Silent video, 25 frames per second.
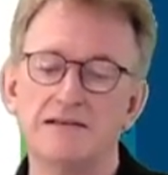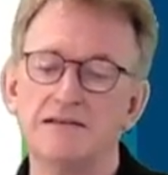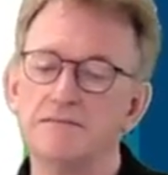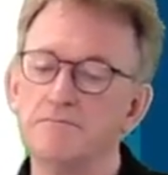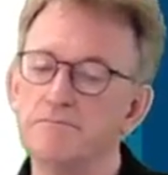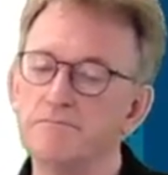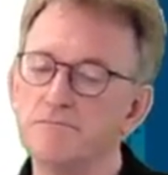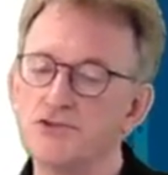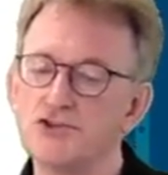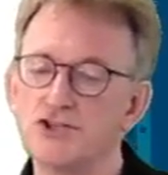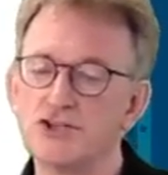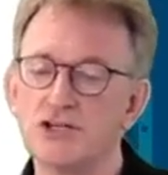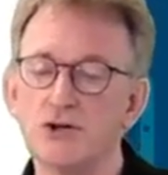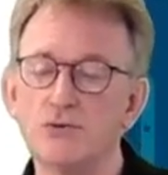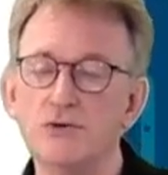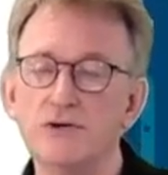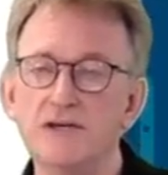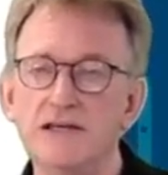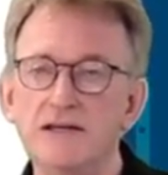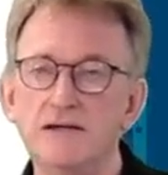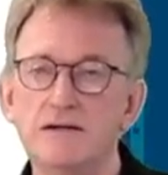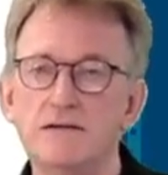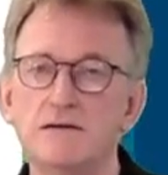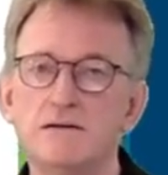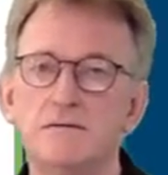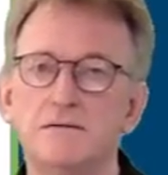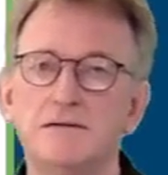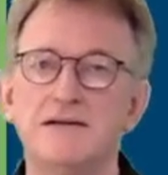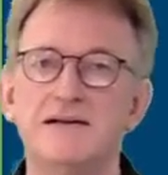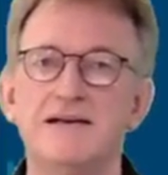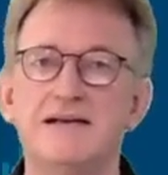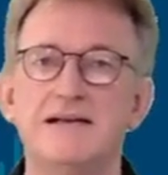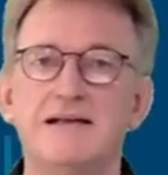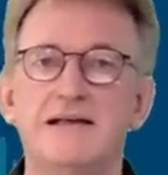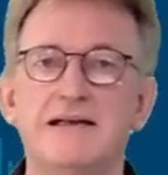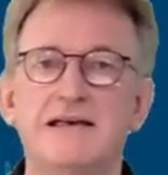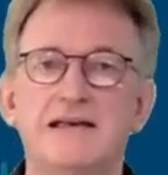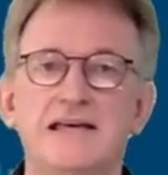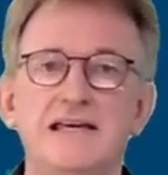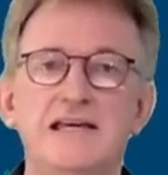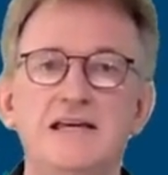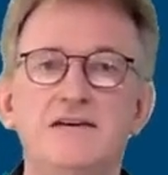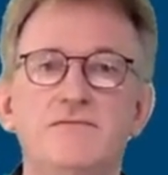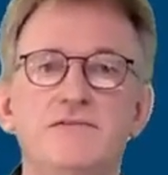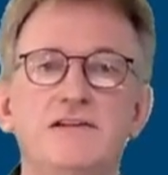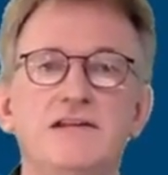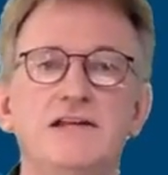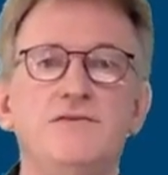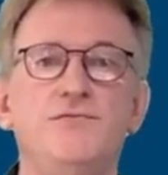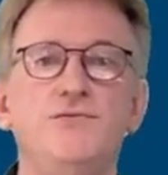show here,
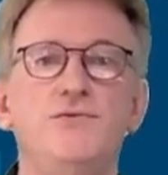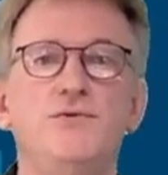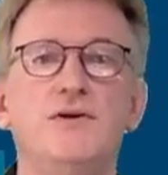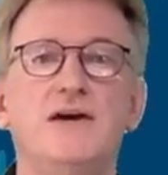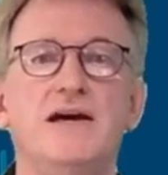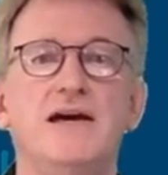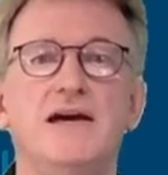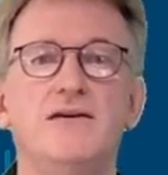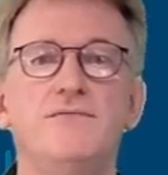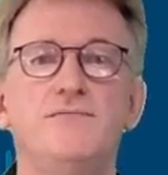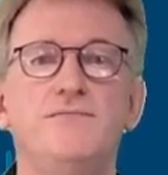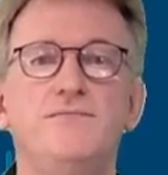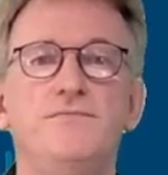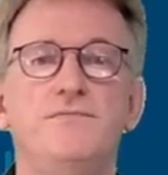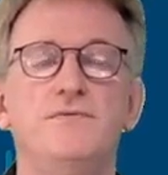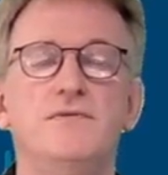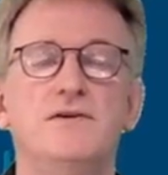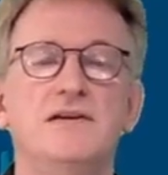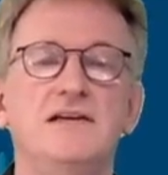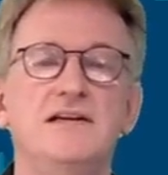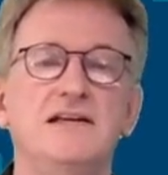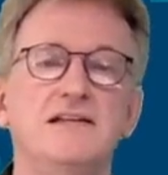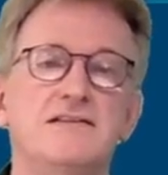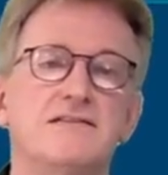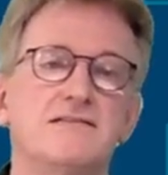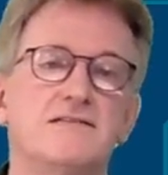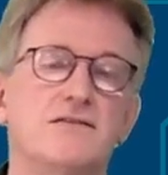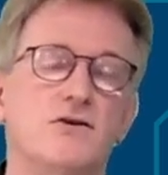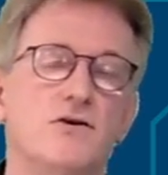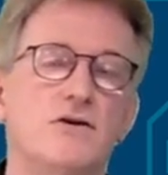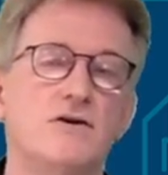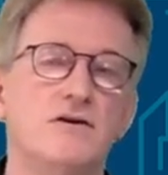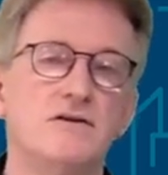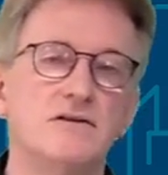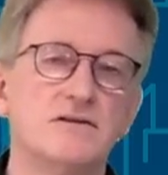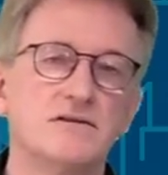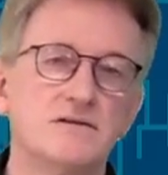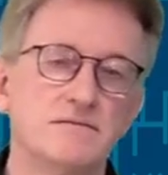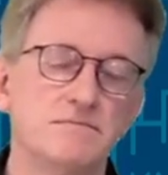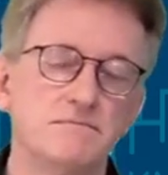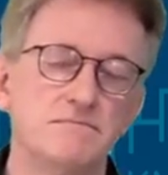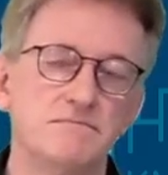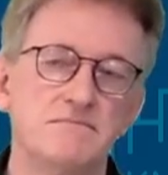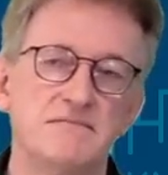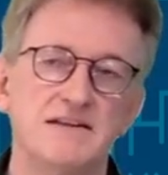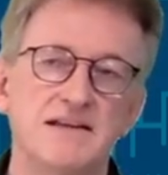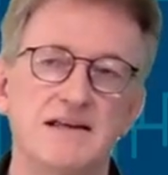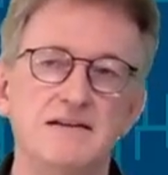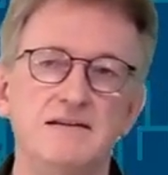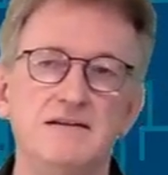even if you have installed
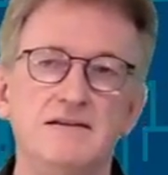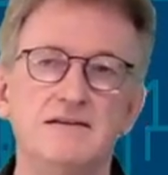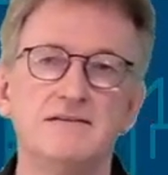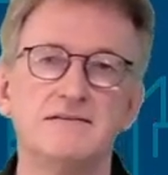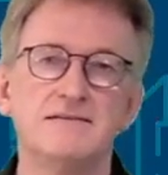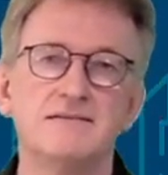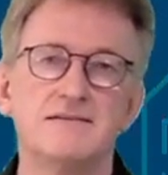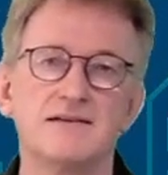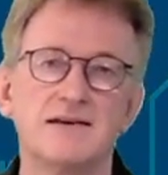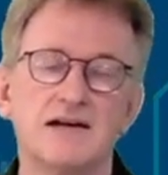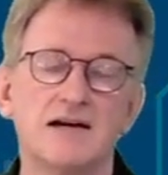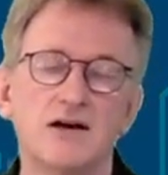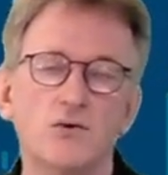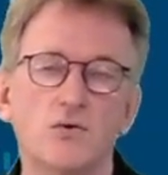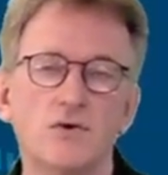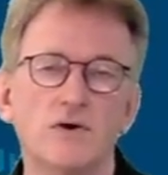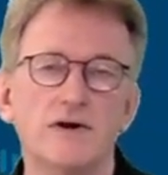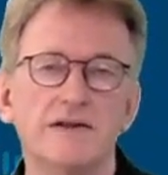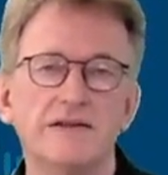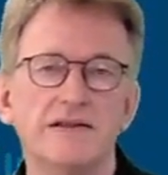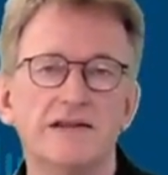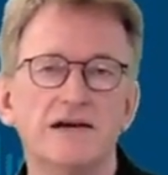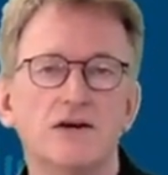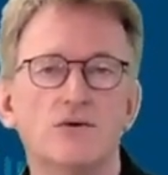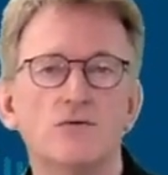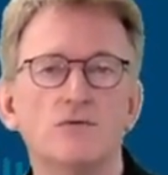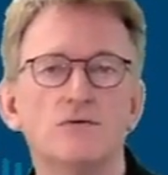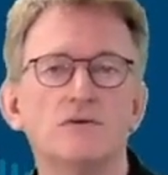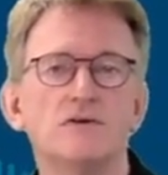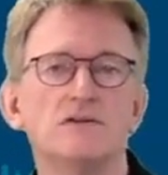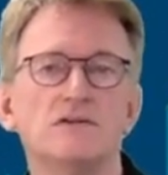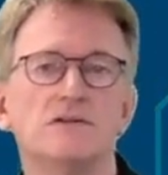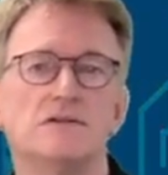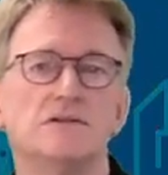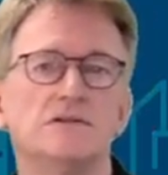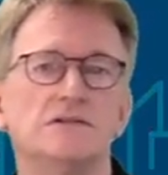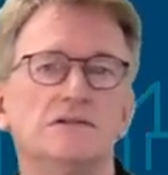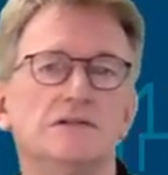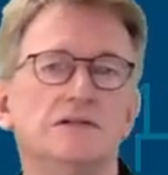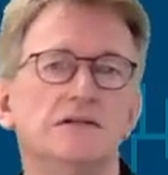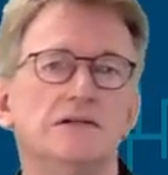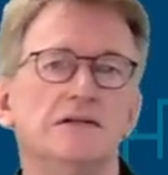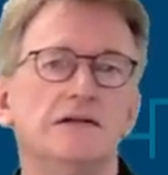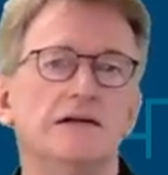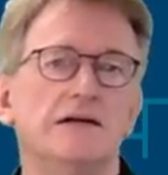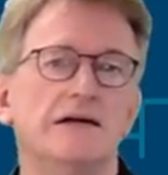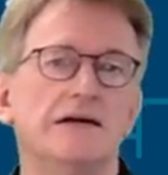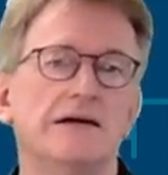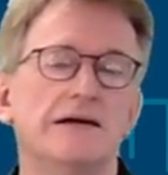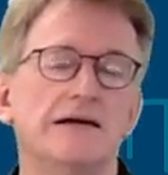10 years ago an old
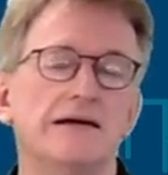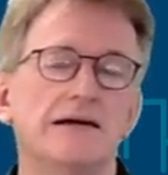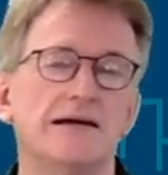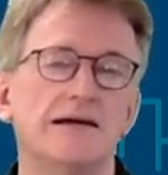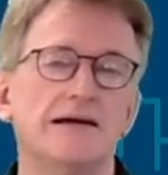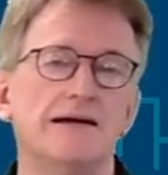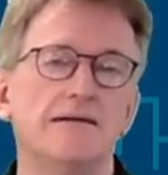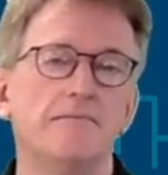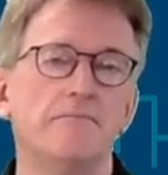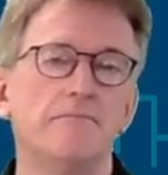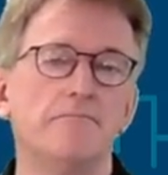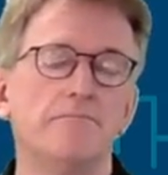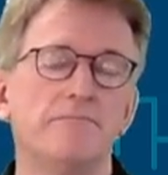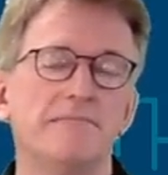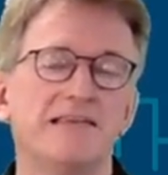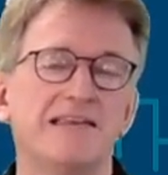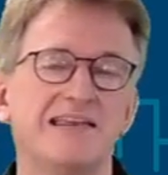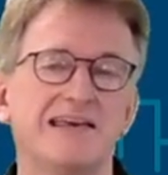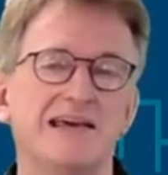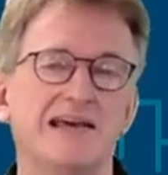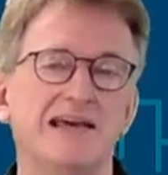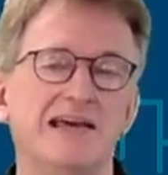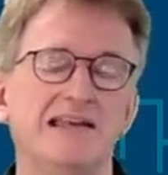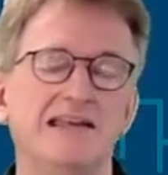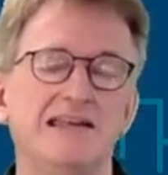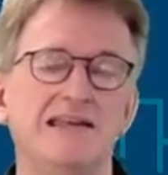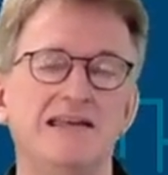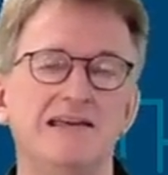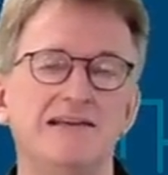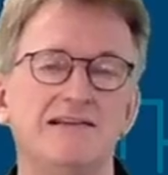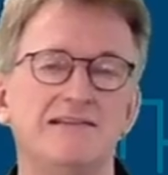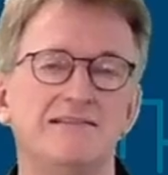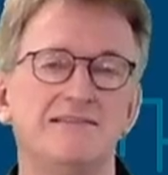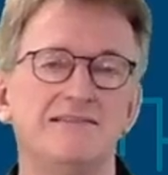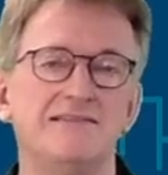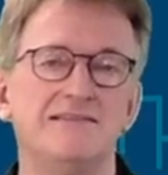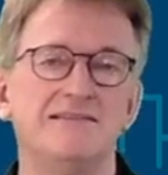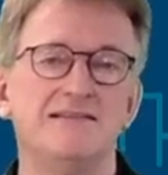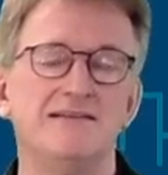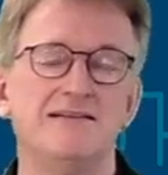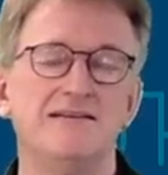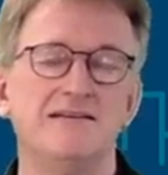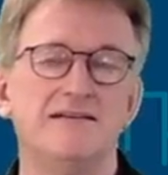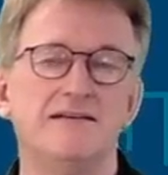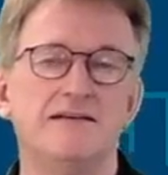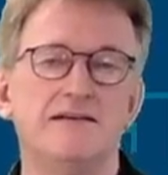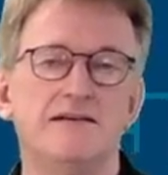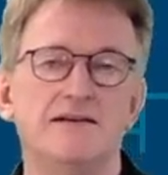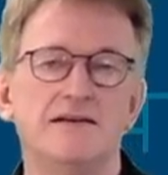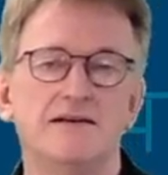KNX
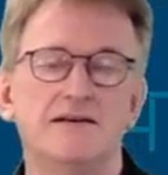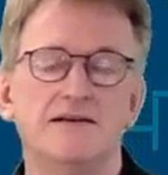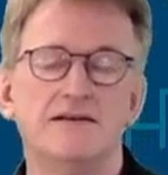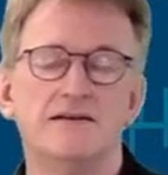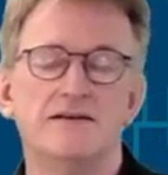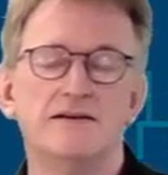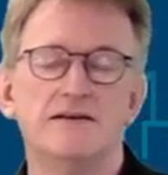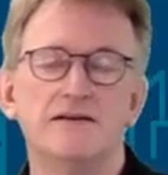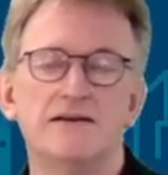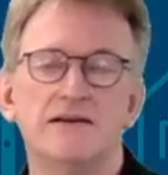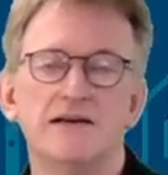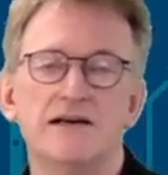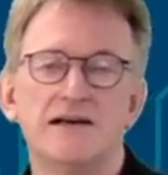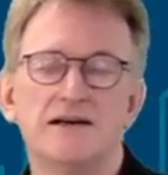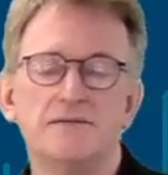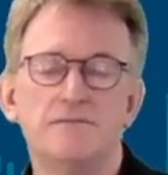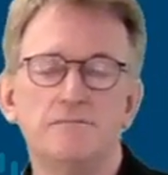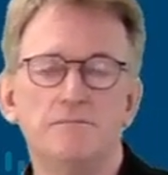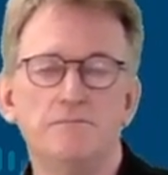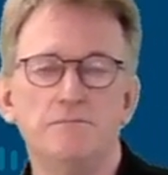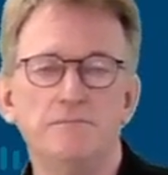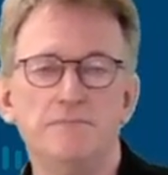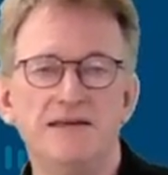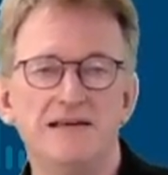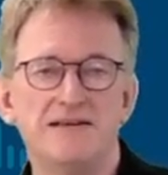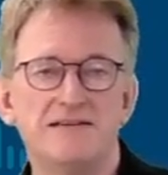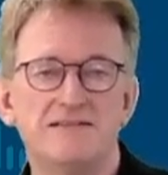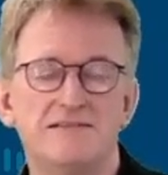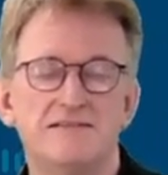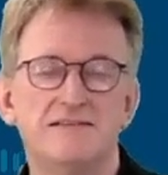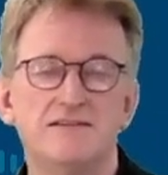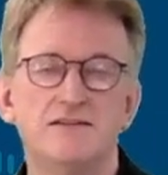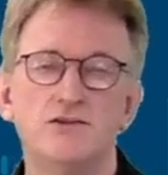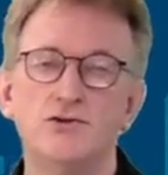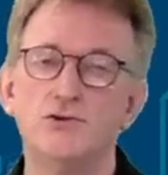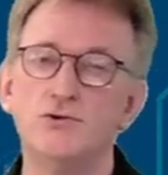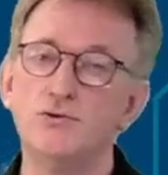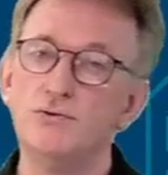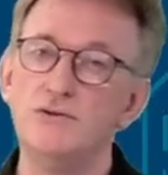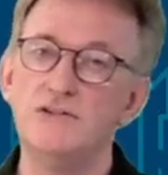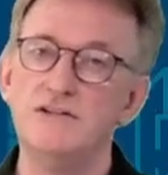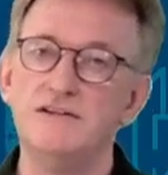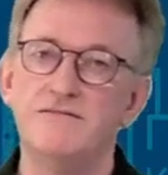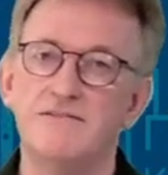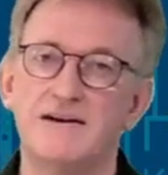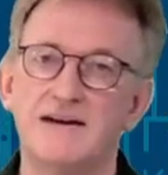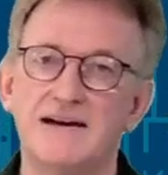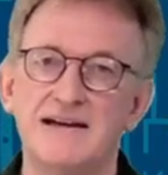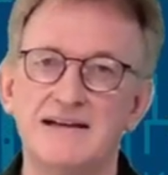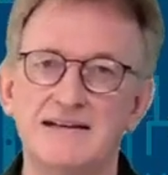Mix 2
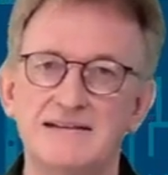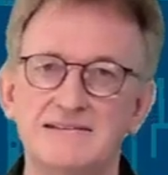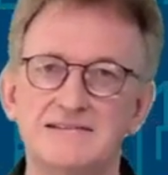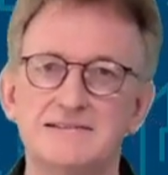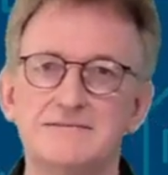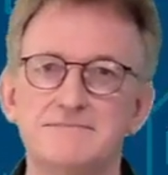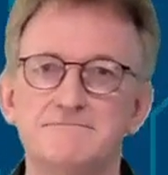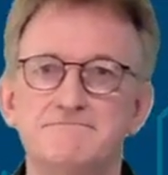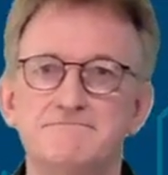device